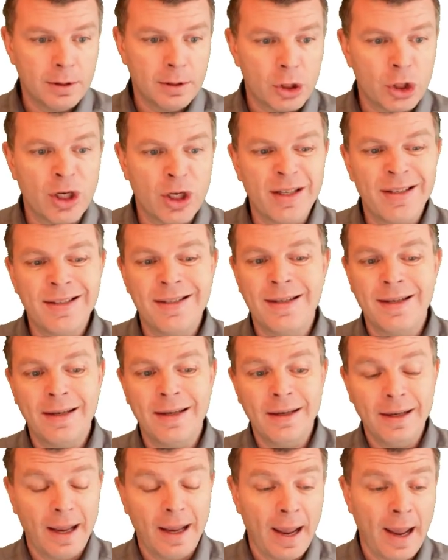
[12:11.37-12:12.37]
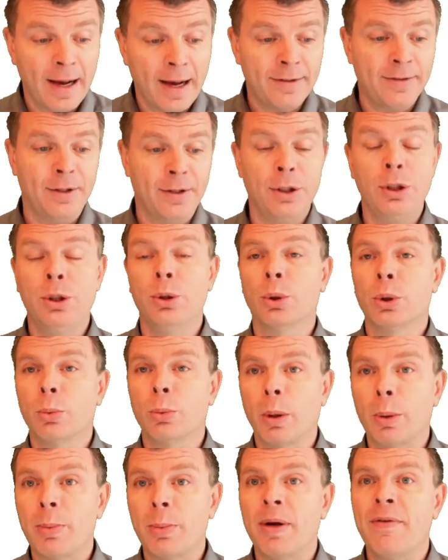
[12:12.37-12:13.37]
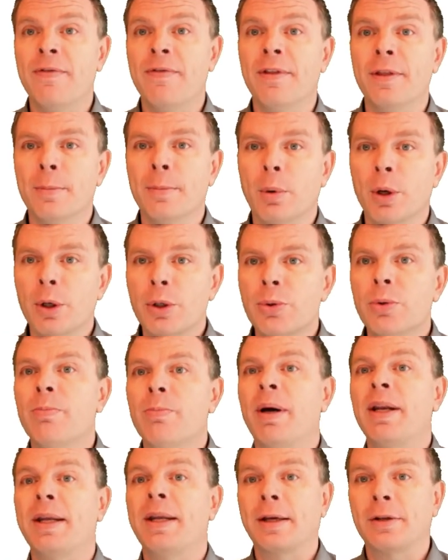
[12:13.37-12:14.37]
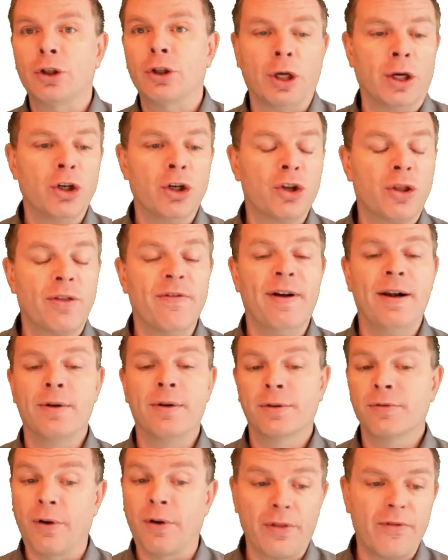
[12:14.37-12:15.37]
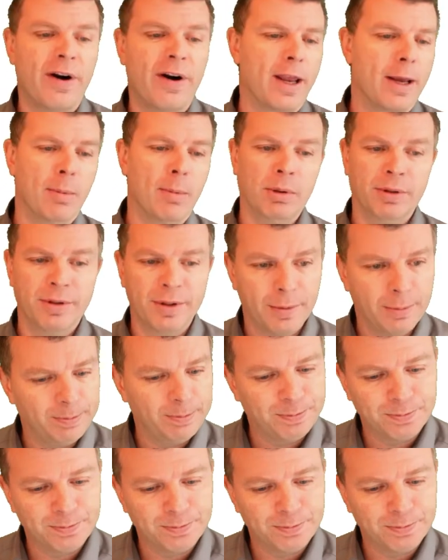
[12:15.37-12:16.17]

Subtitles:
just execute what we have in the module but exchange the values for the variables.